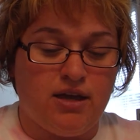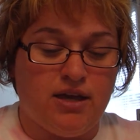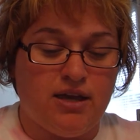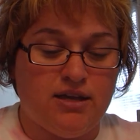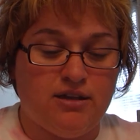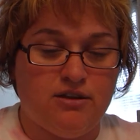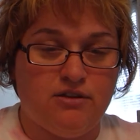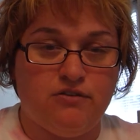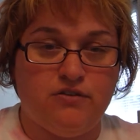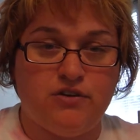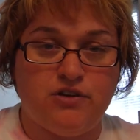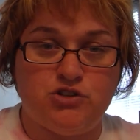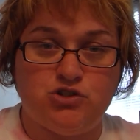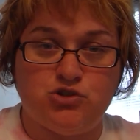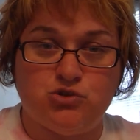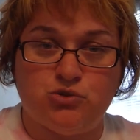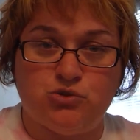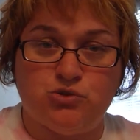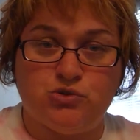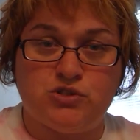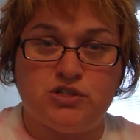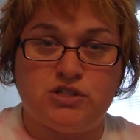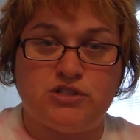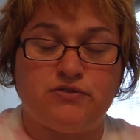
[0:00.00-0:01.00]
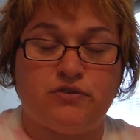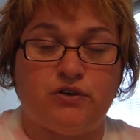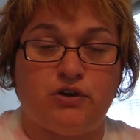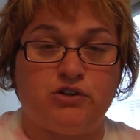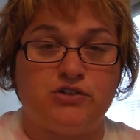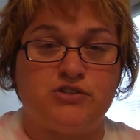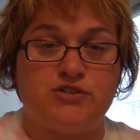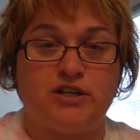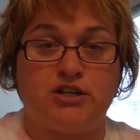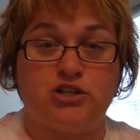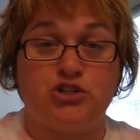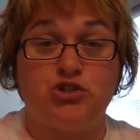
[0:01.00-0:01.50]
individuals as far
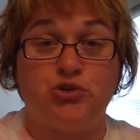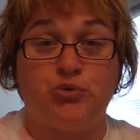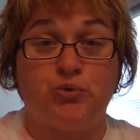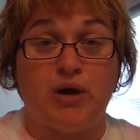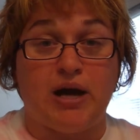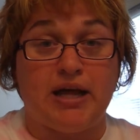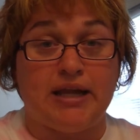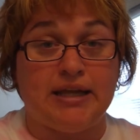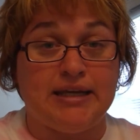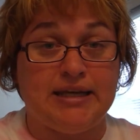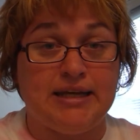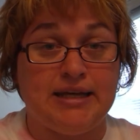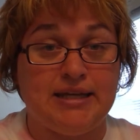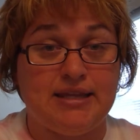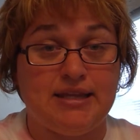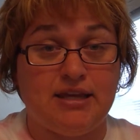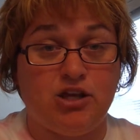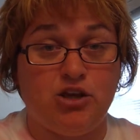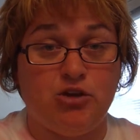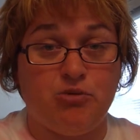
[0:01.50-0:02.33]
as sexuality that